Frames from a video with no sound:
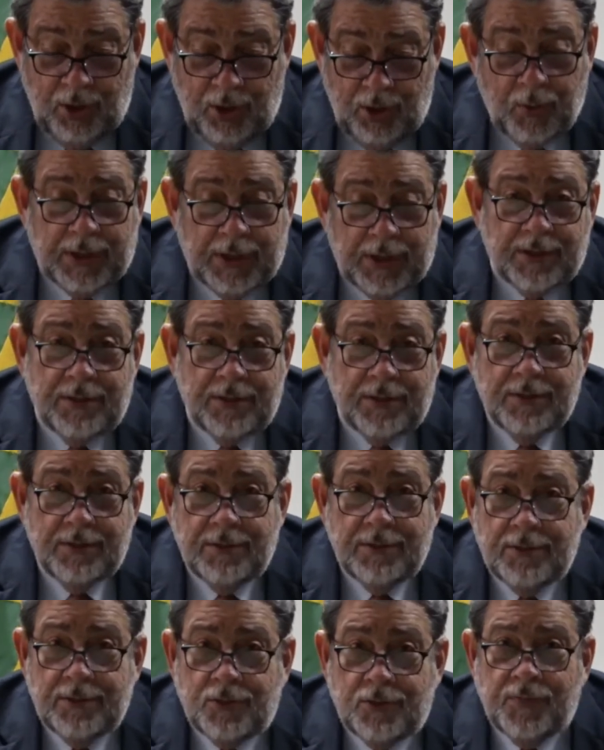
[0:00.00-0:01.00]
with
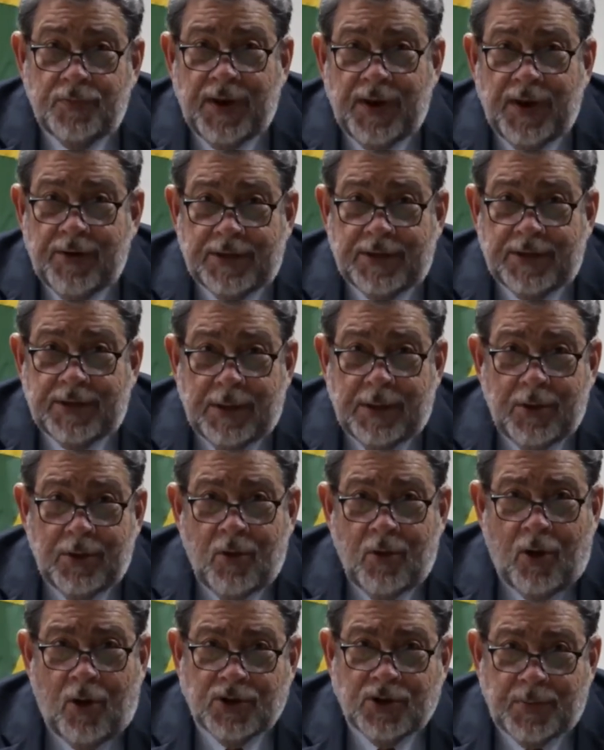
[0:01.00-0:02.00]
two veritable
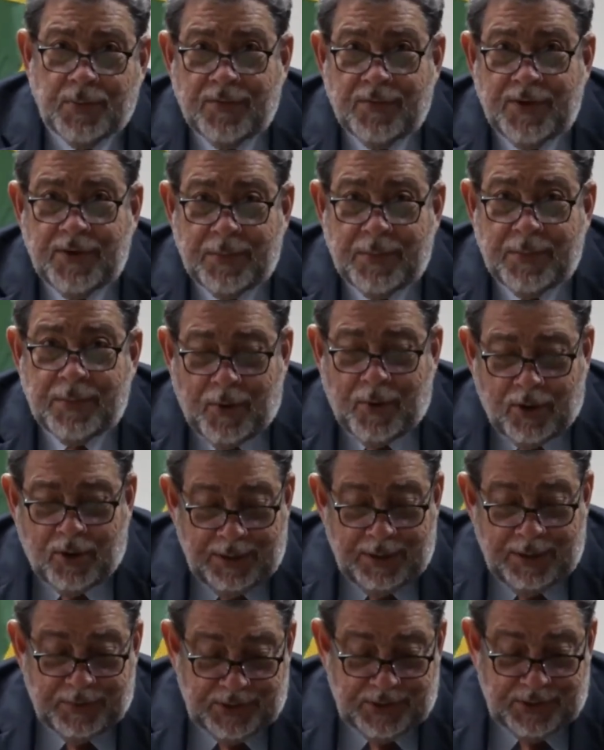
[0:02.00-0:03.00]
horsemen of the
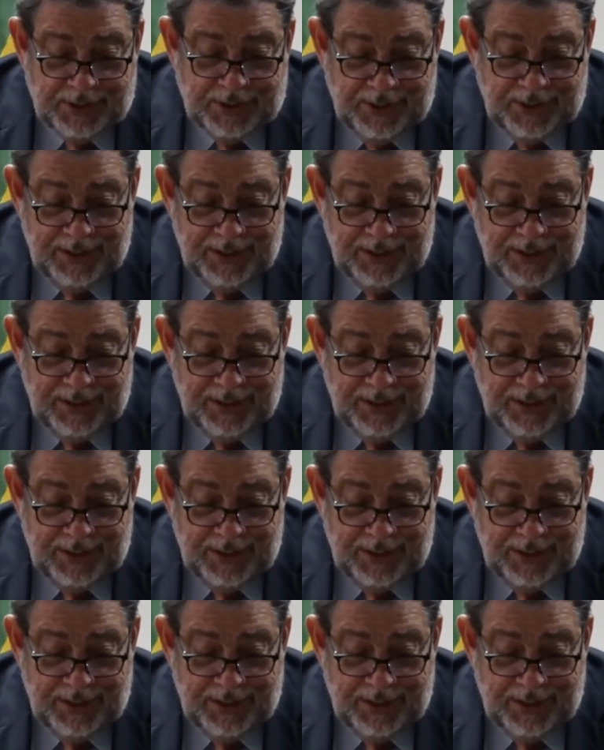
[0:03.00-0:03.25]
apocalypse: